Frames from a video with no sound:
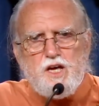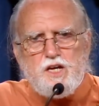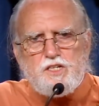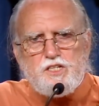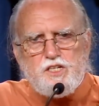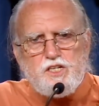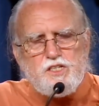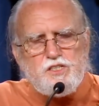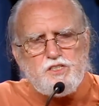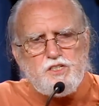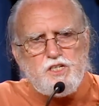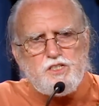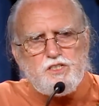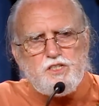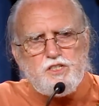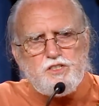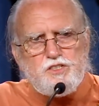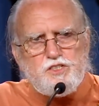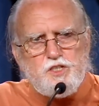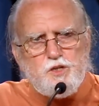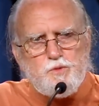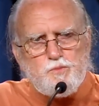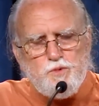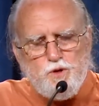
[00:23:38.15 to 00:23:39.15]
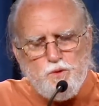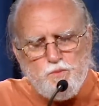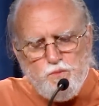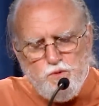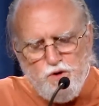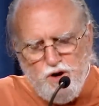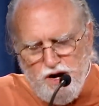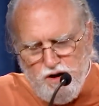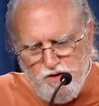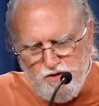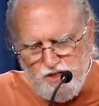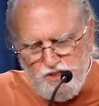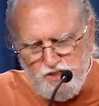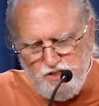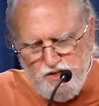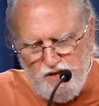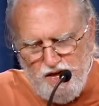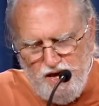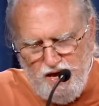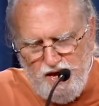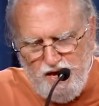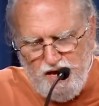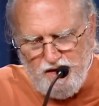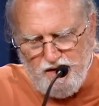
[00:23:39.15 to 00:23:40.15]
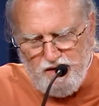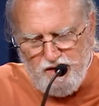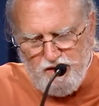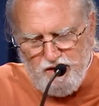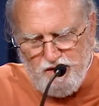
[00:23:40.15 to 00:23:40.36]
Just such a simple prayer as that.